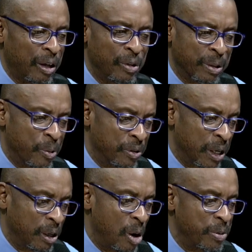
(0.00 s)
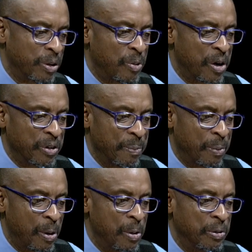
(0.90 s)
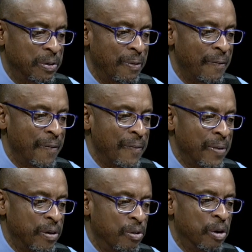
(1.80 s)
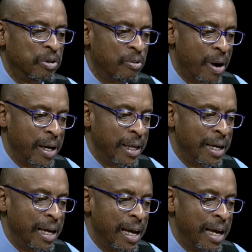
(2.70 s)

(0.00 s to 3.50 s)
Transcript: you're at the Boston Globe, you're at the Washington Post, you're also writing.